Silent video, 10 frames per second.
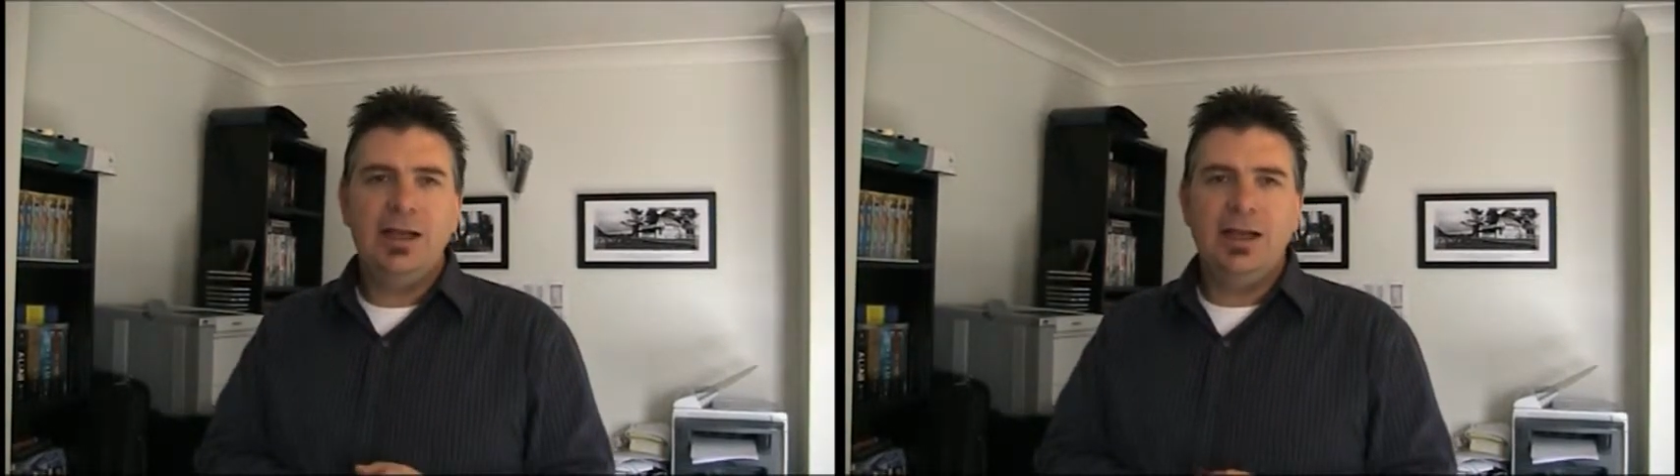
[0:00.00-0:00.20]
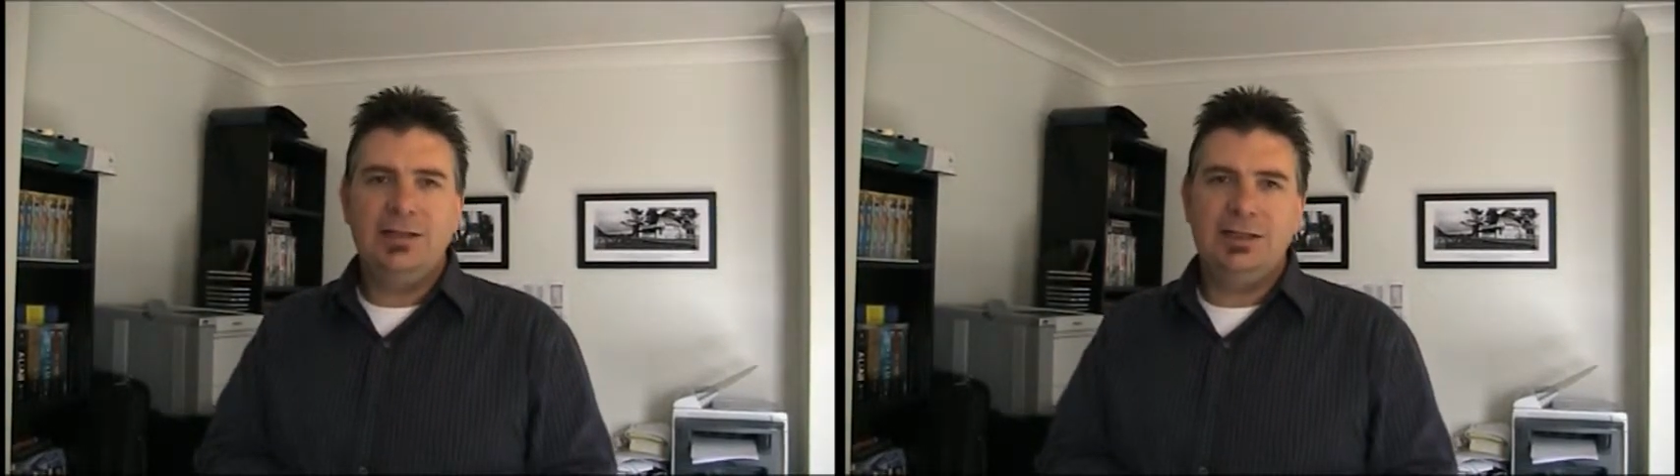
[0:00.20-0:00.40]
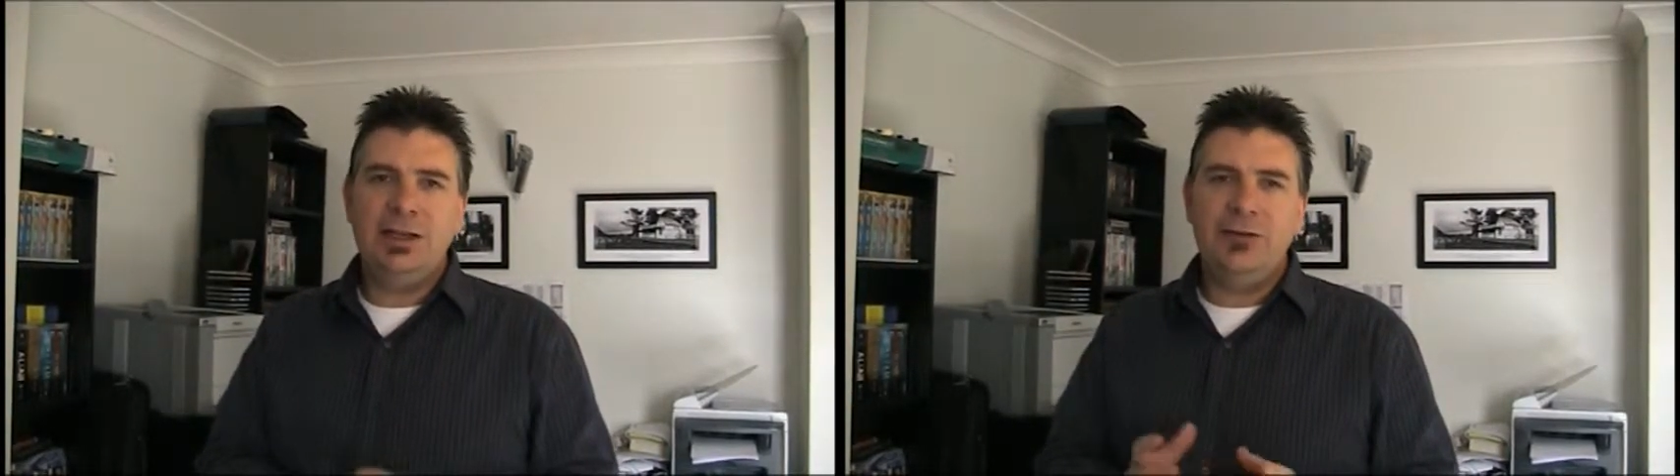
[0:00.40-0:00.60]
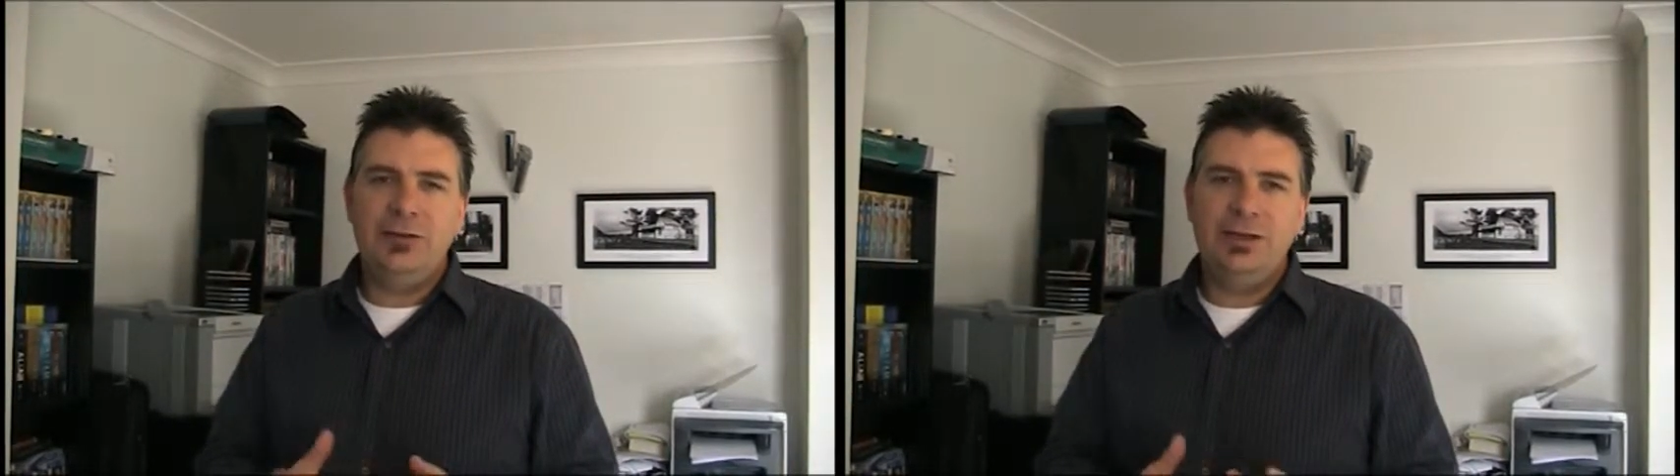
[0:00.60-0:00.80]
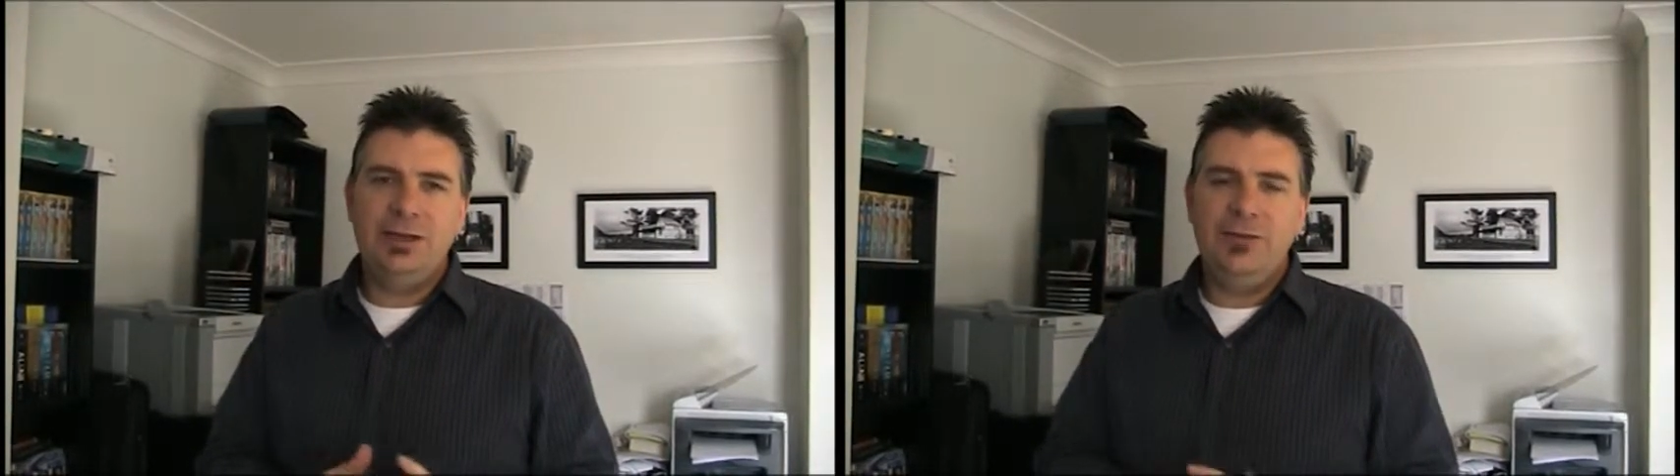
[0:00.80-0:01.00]
a
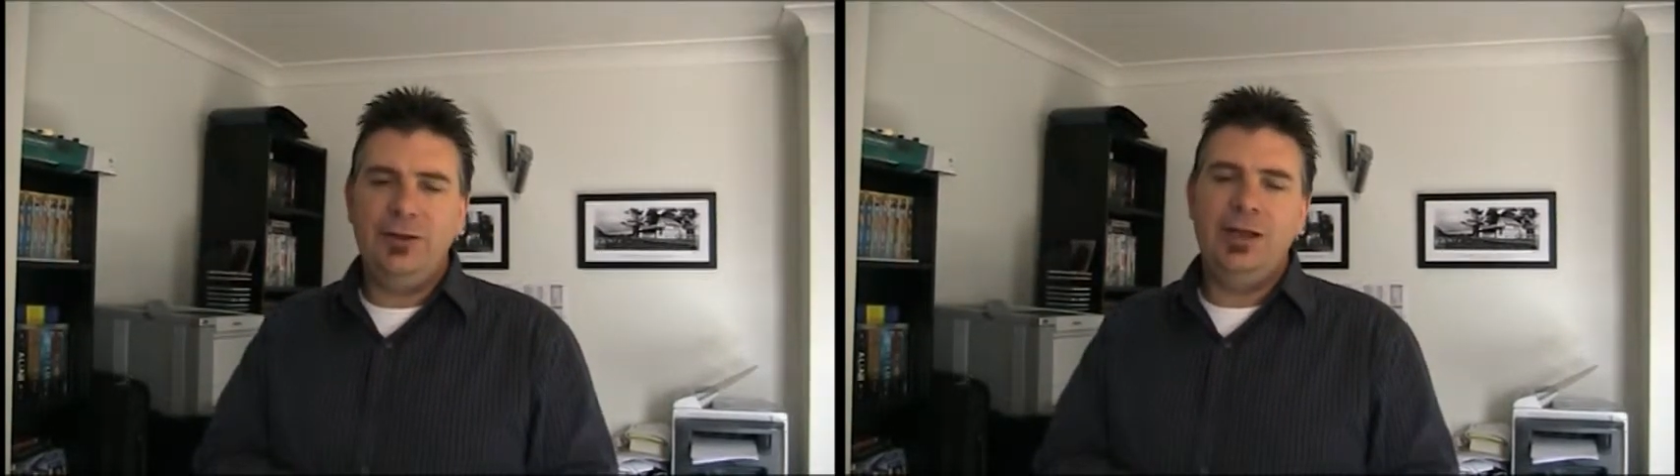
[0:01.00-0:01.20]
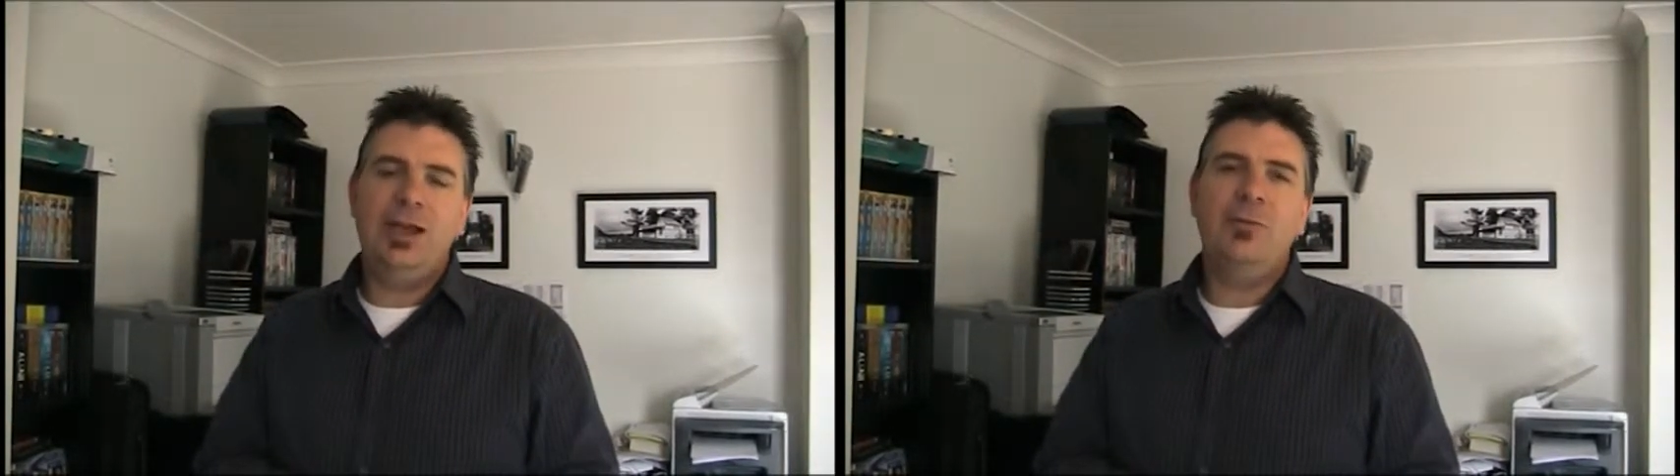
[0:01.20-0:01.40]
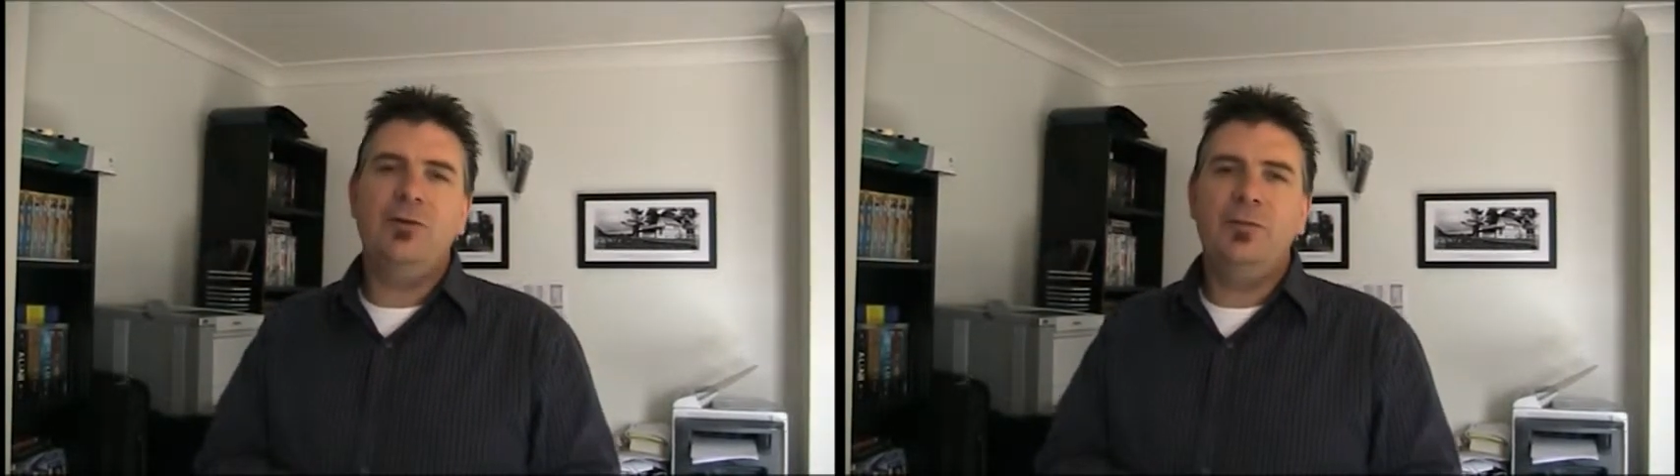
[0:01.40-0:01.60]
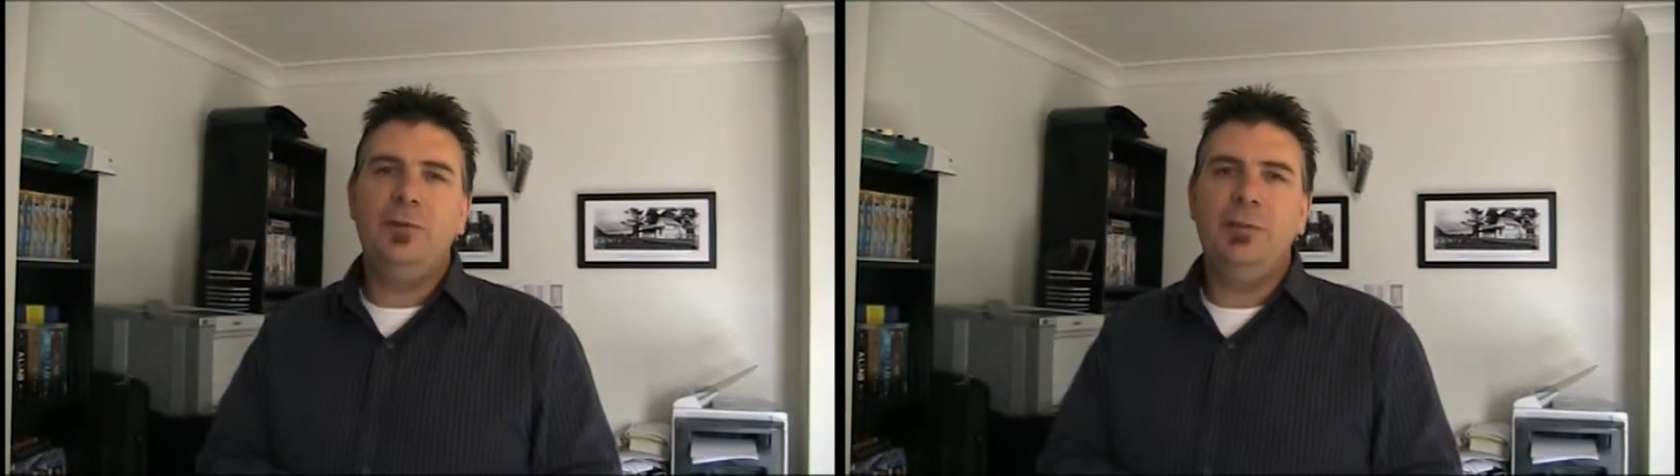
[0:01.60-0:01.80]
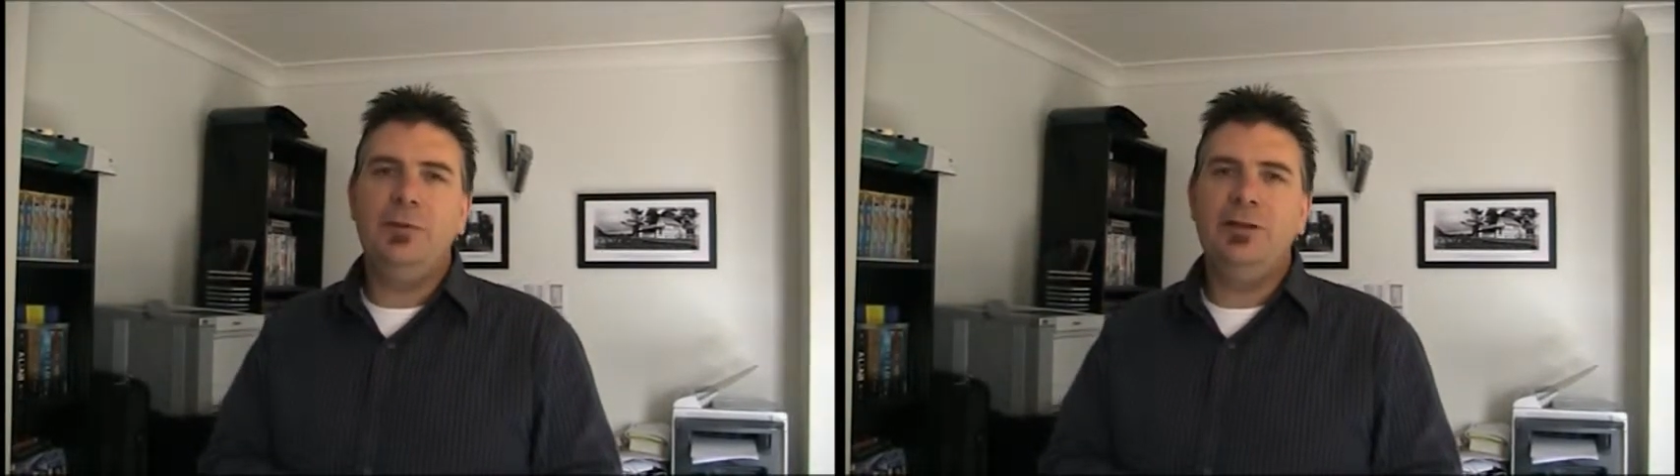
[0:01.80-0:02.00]
significant number of
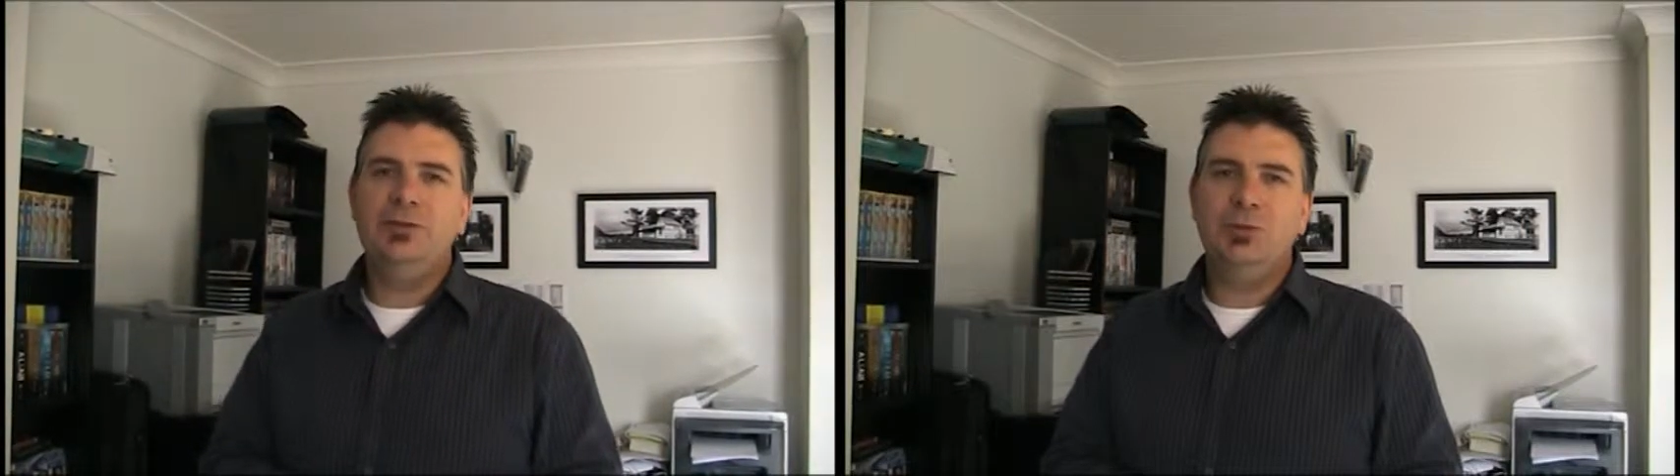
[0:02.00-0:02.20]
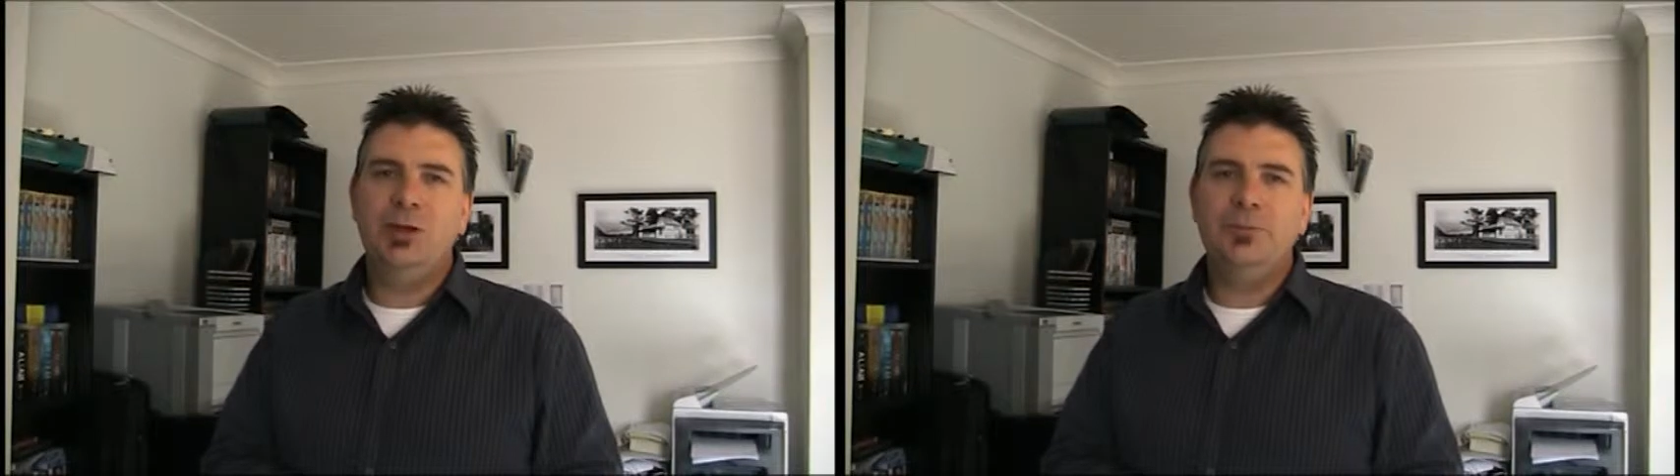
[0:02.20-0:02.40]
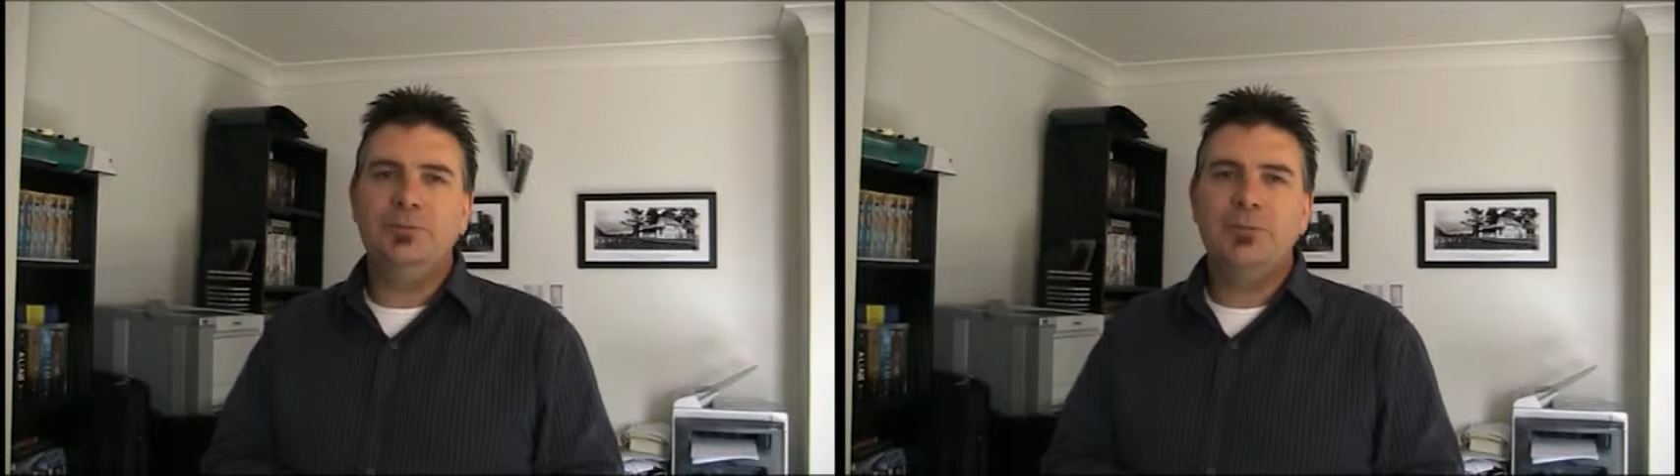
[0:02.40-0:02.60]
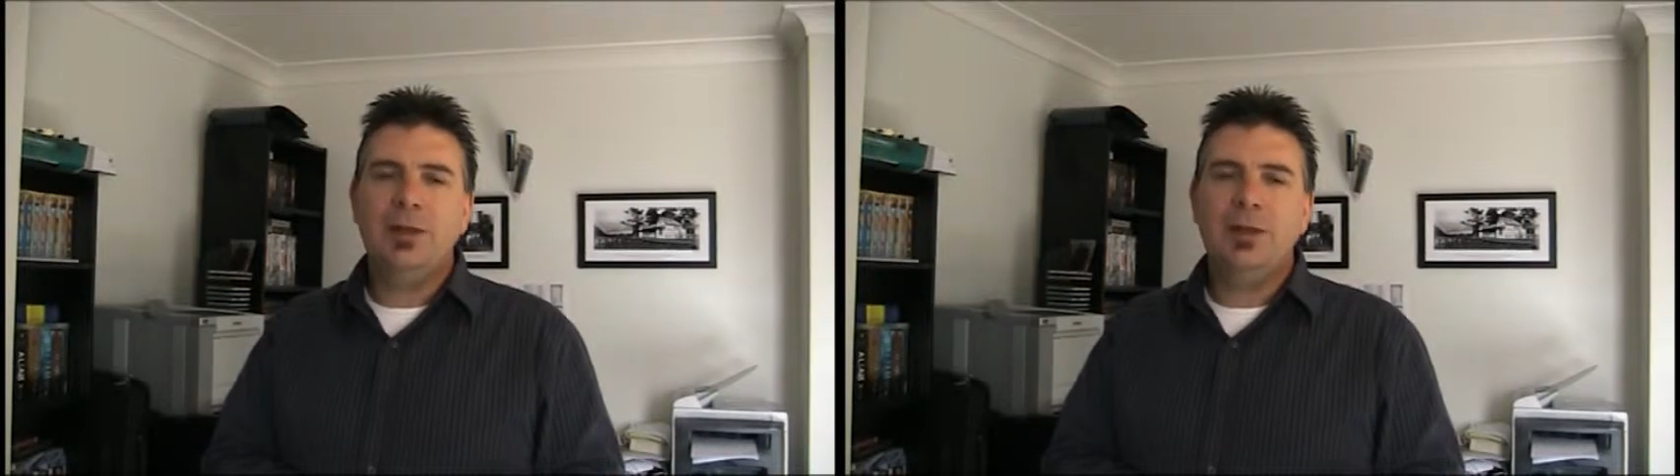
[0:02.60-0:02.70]
people as well.